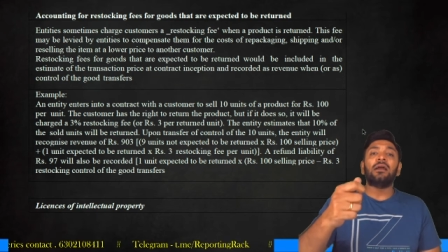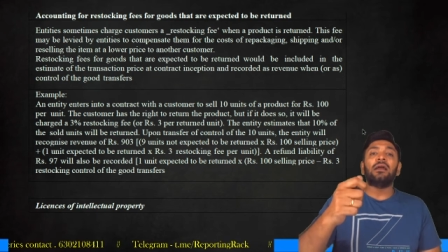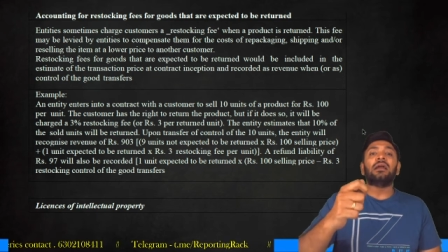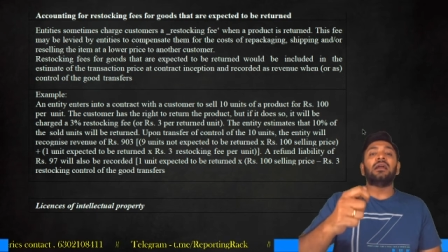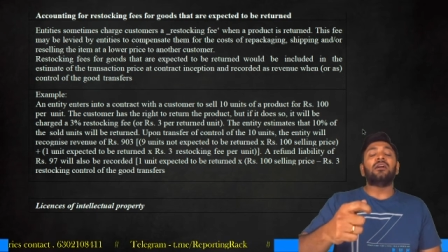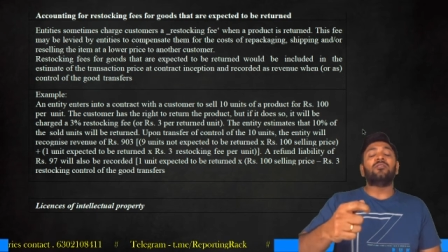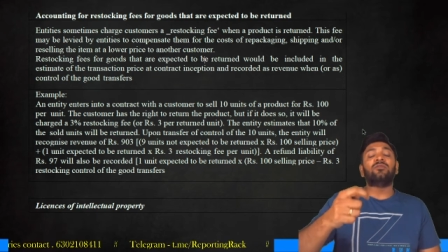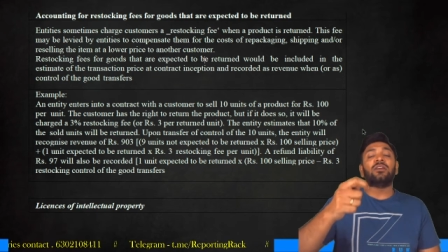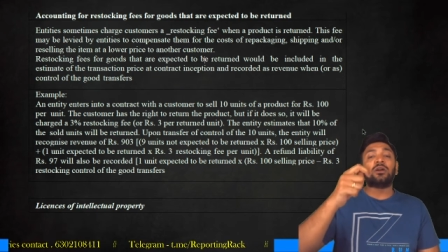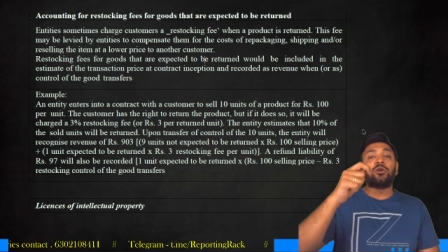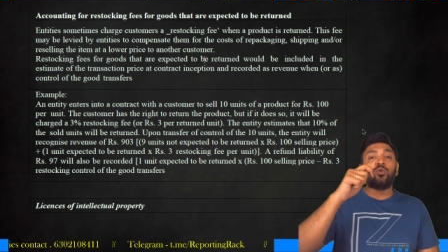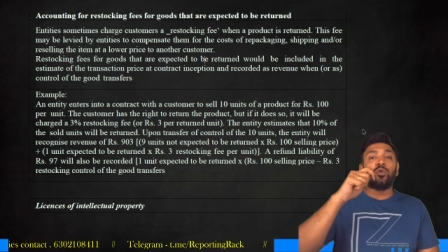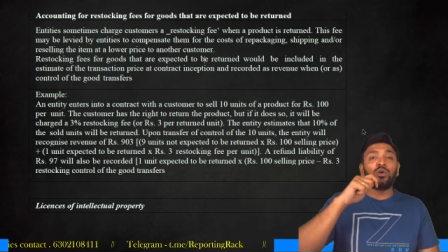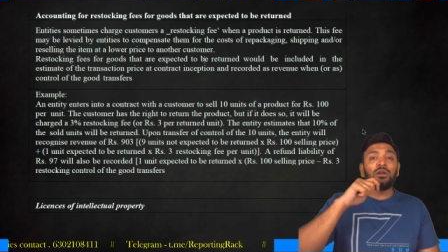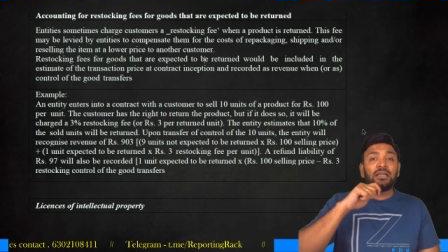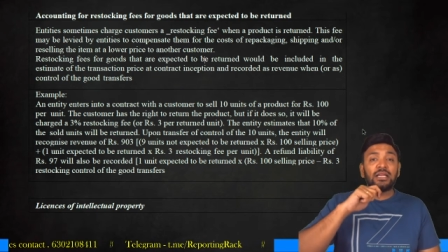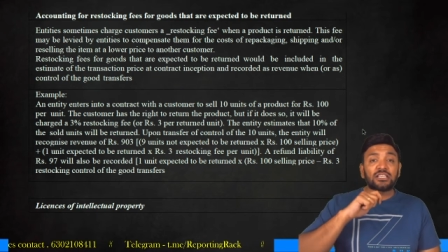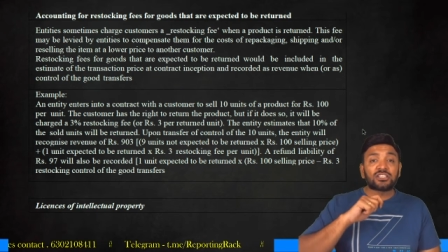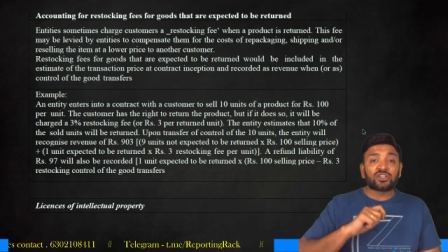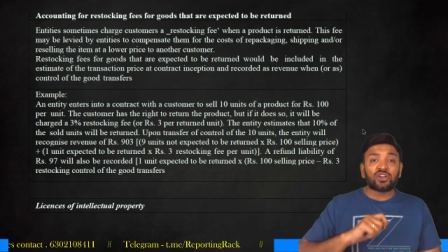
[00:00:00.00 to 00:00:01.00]
If the
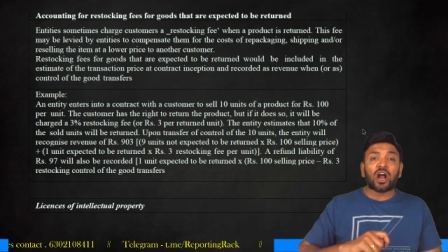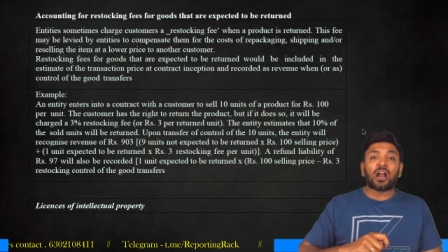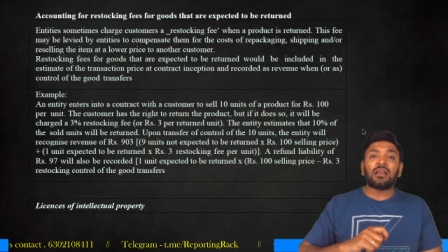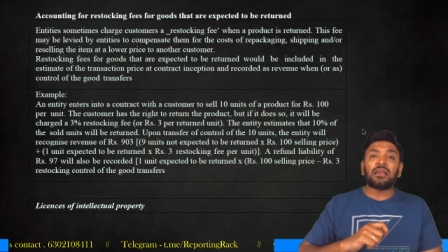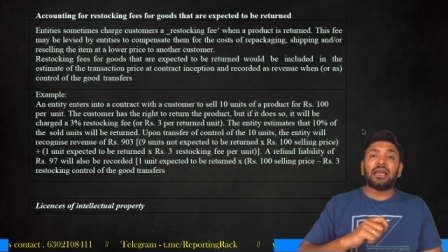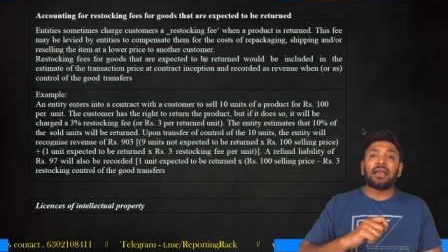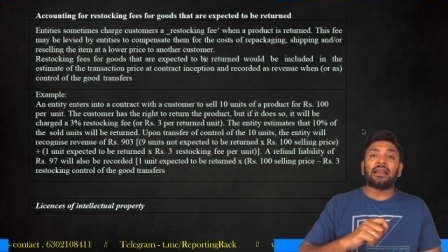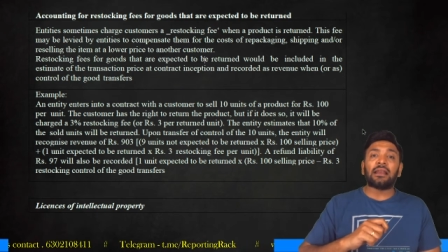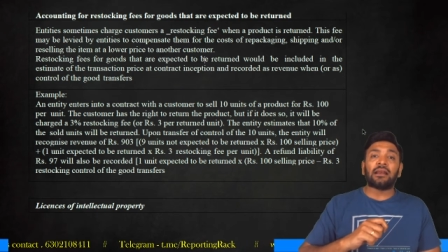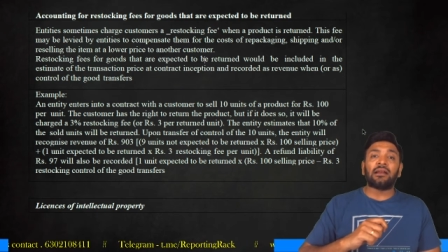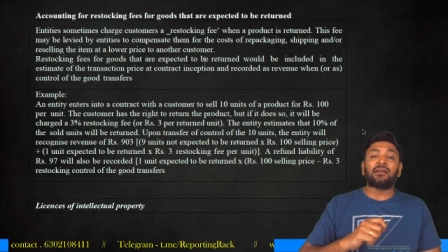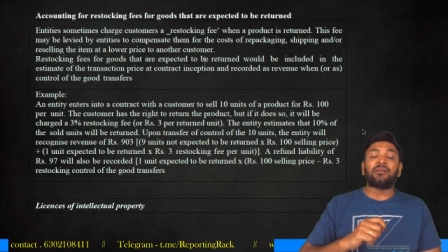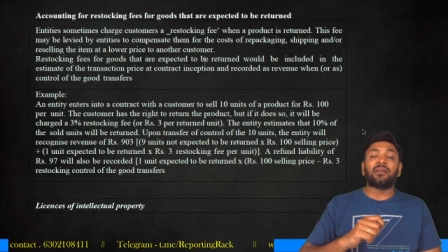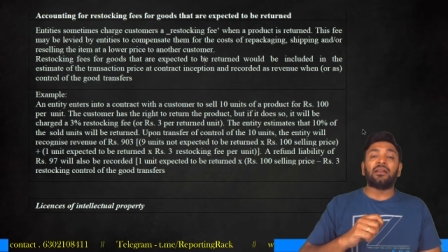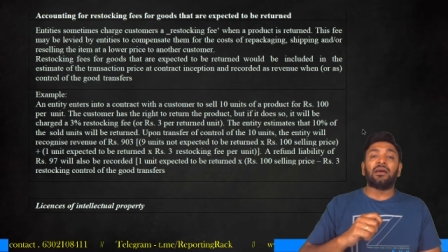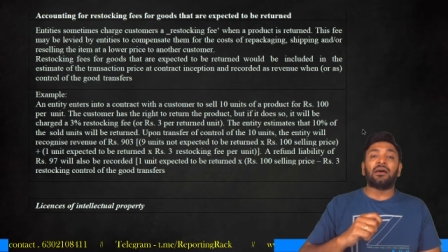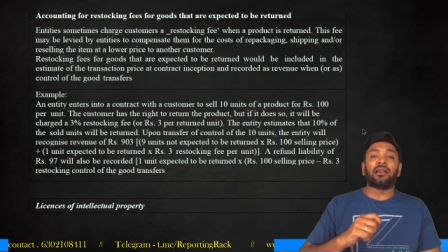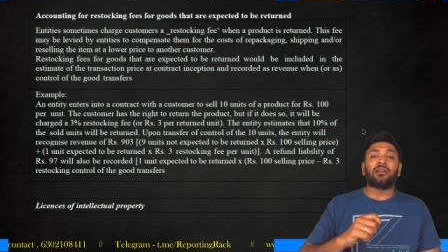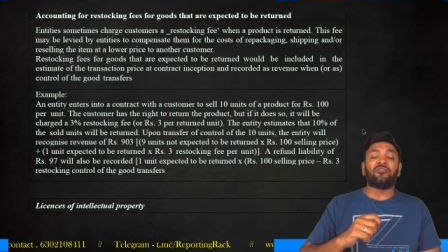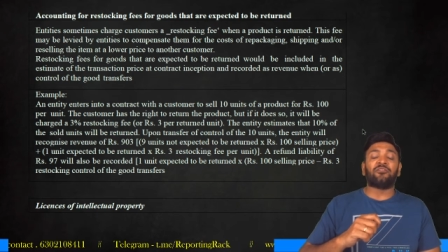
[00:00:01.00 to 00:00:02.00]
good does not get re
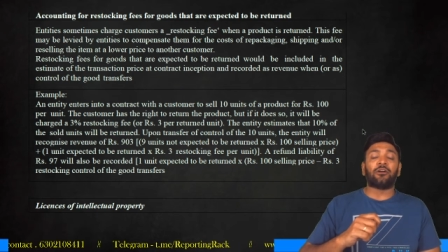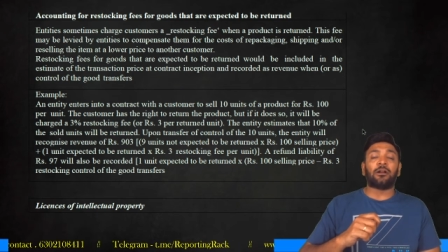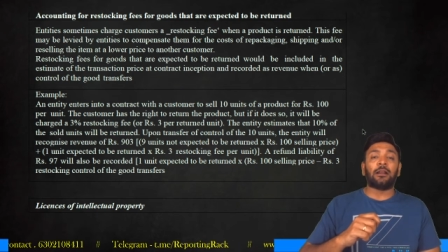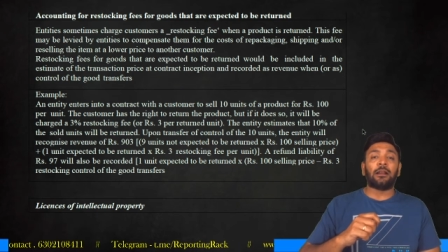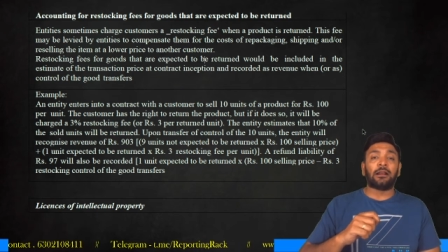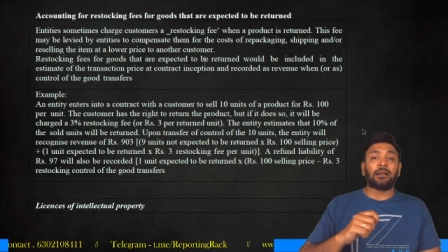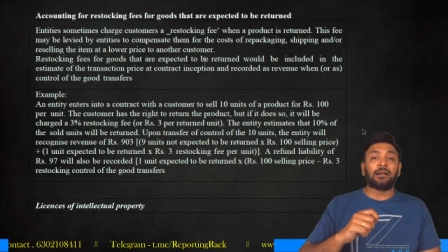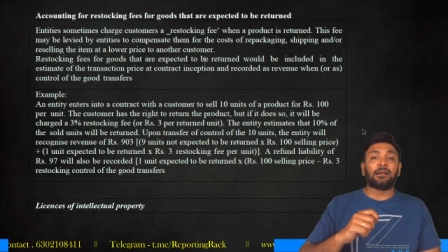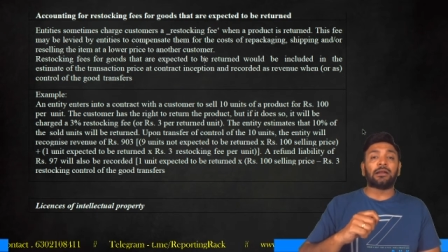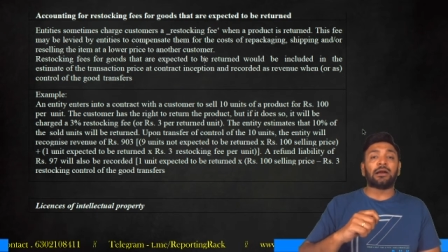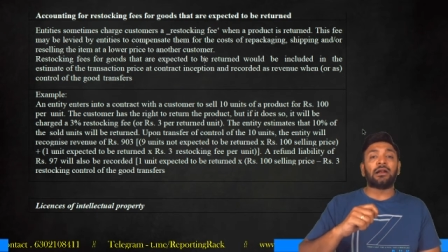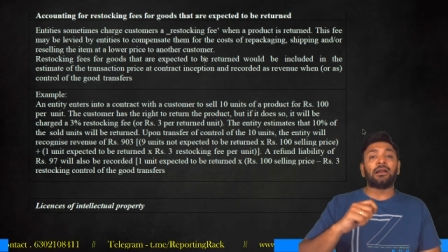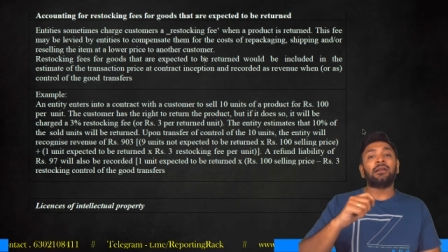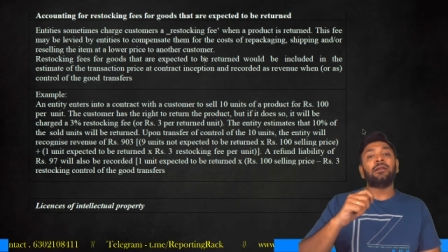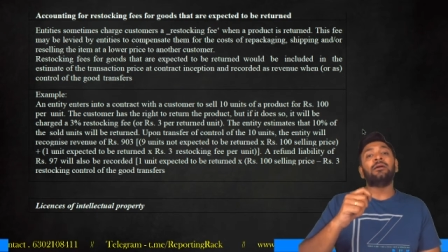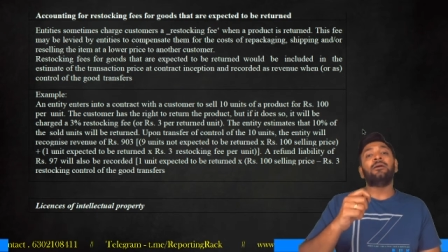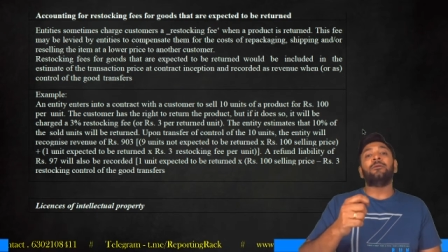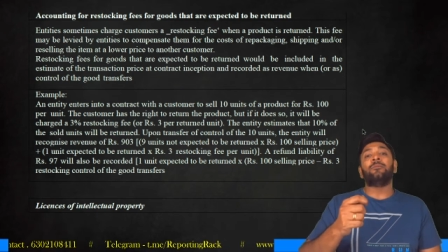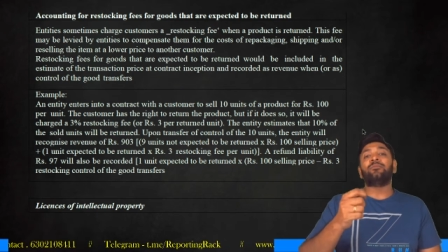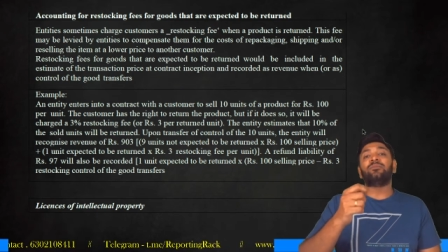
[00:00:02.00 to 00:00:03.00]
returned,